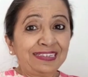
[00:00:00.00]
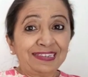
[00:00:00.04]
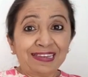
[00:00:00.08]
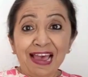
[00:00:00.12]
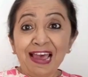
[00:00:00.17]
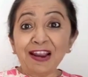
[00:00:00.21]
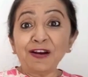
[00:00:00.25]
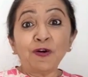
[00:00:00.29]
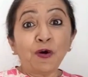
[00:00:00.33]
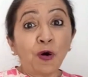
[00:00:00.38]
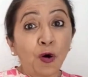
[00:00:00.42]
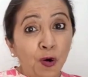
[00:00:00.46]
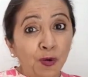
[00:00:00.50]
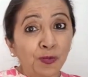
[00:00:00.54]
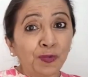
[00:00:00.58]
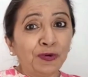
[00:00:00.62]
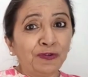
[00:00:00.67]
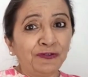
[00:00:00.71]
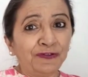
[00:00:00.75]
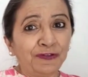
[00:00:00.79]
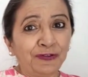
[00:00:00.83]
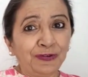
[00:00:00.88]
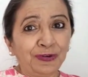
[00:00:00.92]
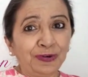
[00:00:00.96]
are
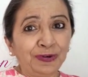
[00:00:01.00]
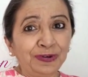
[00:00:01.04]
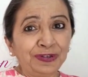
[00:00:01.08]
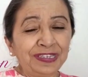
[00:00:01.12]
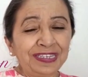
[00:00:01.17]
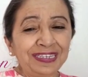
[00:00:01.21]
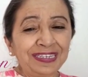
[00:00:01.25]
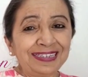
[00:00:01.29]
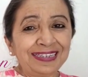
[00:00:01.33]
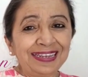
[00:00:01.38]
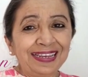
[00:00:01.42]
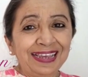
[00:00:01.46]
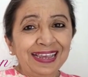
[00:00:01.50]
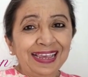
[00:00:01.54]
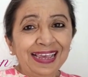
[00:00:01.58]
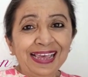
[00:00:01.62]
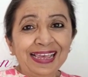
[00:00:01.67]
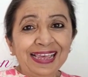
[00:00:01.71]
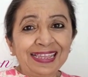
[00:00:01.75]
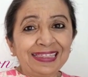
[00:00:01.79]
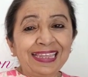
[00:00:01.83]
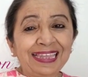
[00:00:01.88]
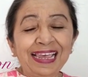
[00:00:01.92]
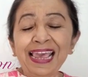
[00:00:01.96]
homophones.
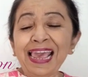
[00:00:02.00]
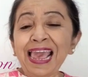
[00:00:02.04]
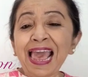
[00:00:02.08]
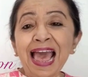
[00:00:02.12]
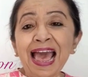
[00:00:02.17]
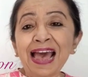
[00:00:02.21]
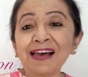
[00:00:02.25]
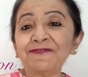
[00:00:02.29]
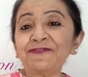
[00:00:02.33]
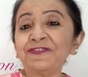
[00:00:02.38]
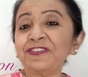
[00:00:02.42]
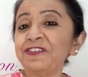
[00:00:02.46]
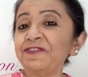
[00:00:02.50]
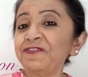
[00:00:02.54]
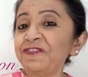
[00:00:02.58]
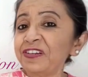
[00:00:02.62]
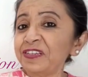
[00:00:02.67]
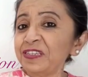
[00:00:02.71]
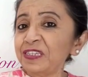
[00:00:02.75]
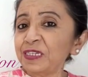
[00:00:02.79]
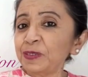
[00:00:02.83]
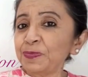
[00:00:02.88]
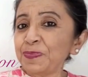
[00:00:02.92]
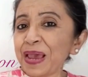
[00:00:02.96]
They have different
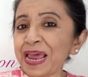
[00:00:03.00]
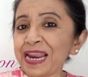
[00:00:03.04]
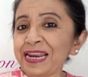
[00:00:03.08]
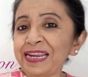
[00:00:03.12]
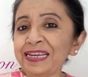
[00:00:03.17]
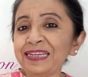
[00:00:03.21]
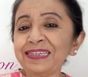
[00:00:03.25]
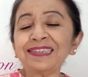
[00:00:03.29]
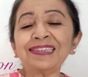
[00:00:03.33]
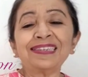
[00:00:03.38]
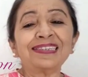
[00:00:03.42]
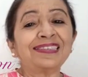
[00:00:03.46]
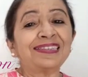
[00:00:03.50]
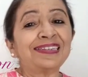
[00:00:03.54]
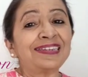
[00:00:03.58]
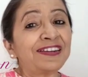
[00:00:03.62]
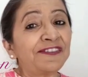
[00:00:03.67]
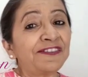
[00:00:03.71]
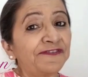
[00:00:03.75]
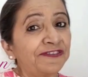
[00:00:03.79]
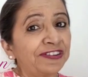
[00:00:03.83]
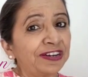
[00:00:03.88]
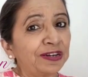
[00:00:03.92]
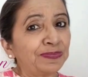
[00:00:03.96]
spellings,
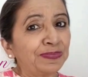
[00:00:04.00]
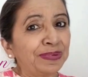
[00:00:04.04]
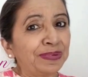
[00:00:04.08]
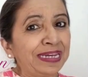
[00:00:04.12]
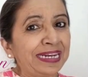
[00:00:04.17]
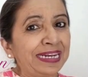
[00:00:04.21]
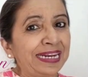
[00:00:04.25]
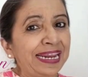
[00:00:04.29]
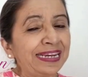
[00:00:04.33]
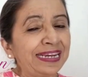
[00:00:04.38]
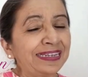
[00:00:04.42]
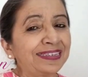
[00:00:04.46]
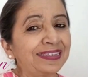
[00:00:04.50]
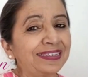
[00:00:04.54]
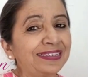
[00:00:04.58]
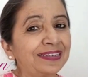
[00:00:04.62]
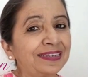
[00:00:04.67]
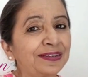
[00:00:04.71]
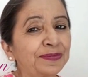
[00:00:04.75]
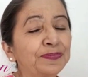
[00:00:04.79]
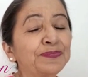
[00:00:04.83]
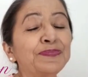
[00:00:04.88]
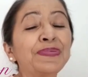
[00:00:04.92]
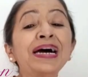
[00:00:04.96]
different meanings,
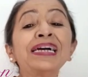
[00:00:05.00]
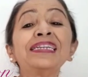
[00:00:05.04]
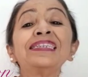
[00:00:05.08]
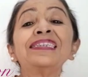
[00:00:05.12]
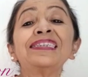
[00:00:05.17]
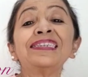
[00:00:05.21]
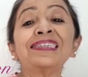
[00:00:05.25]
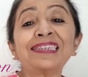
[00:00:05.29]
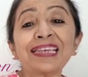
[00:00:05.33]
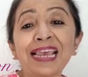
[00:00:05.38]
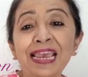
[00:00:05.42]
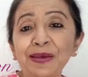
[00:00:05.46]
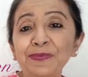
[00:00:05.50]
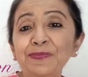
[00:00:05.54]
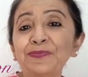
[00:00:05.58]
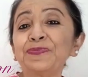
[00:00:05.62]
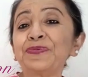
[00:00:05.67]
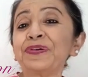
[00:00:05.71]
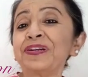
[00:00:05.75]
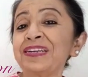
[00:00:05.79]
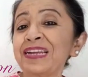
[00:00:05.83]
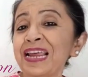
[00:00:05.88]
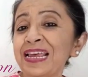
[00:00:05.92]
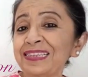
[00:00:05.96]
but same
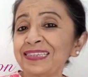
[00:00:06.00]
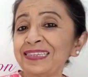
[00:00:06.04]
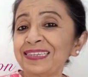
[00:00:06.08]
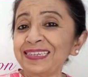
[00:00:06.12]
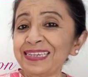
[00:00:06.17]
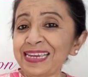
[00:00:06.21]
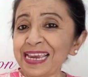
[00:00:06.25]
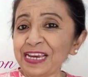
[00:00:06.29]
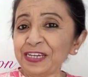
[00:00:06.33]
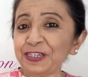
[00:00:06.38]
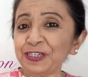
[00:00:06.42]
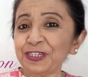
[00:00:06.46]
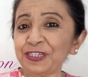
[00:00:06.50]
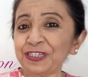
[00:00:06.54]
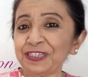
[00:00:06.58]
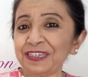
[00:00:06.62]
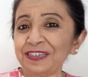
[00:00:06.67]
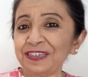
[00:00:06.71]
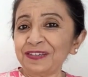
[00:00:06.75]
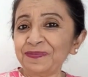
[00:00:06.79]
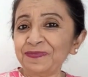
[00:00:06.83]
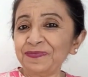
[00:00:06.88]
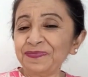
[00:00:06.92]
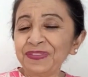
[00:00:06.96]
pronunciation.
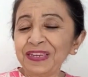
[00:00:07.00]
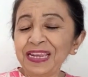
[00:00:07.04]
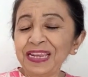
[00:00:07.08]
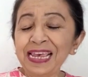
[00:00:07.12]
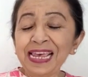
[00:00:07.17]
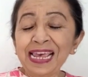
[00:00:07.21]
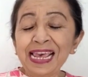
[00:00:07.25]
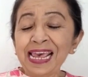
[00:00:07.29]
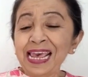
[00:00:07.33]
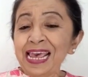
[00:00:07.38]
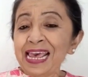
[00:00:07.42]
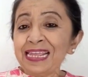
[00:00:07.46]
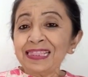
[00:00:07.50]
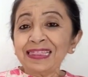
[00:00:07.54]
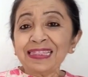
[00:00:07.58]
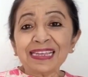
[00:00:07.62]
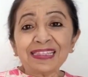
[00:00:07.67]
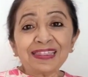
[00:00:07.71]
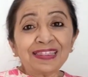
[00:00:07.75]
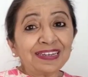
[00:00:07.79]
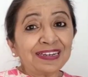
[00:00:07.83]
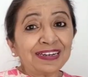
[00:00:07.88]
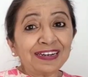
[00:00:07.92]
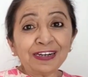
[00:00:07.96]
The
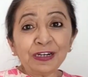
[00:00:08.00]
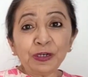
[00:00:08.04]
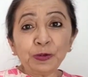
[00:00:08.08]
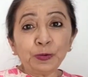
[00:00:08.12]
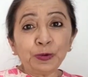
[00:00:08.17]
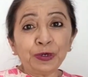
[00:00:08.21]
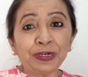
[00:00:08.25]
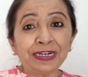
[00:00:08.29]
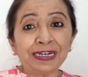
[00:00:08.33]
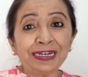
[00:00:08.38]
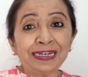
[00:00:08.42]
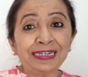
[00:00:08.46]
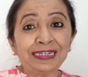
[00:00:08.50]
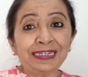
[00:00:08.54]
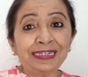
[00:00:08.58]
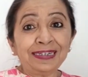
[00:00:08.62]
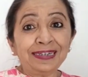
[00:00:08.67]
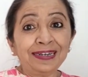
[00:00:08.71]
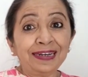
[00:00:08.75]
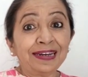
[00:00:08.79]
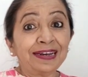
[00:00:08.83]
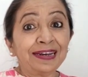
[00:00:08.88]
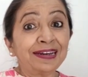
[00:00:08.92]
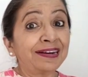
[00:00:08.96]
third word
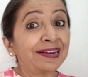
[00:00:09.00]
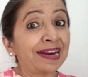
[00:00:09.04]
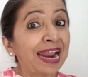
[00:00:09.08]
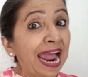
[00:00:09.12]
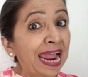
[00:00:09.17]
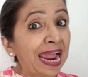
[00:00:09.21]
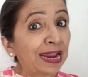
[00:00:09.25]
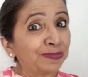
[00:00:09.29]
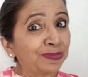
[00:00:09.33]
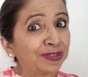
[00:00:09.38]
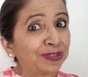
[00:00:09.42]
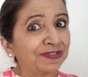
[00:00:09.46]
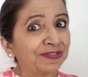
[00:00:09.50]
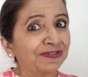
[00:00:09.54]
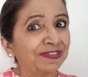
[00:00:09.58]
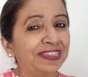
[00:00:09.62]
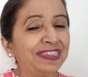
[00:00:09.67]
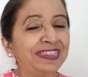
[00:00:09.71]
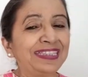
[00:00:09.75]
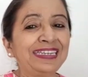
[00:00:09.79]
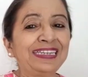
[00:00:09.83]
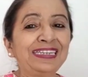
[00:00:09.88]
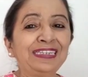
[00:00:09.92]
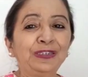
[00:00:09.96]
rhymes with
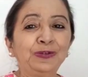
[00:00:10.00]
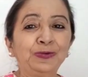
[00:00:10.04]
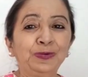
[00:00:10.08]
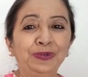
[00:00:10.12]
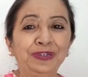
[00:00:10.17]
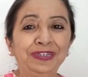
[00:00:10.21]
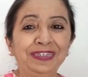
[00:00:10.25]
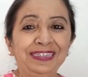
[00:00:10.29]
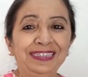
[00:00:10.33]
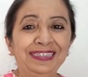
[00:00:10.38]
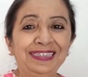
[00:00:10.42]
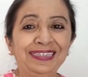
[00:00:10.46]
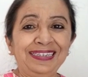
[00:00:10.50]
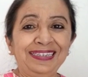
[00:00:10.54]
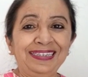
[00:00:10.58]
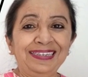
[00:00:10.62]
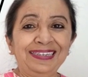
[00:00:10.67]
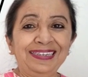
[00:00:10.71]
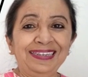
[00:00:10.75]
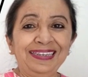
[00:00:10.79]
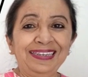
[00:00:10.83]
these words.